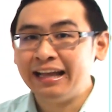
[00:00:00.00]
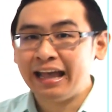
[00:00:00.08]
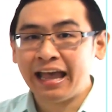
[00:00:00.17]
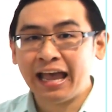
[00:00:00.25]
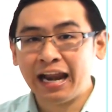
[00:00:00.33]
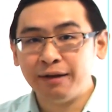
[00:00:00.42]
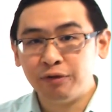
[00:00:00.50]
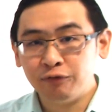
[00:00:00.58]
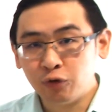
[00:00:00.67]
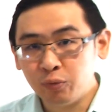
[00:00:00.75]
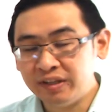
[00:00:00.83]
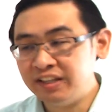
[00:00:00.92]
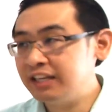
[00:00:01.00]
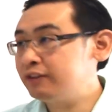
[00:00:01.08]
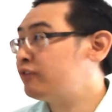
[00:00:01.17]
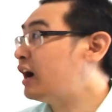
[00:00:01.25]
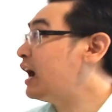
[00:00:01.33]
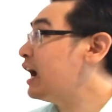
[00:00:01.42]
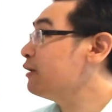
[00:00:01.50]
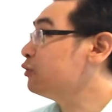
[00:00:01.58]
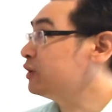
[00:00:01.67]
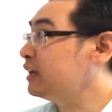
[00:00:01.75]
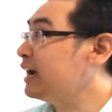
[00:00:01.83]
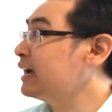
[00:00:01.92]
and before we leave I
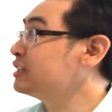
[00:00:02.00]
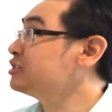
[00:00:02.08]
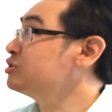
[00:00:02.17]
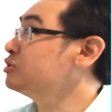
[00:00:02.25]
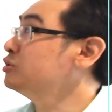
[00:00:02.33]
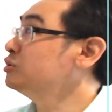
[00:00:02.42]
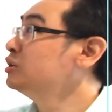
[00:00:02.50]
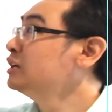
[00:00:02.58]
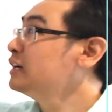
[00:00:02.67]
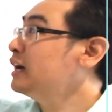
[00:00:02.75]
would like to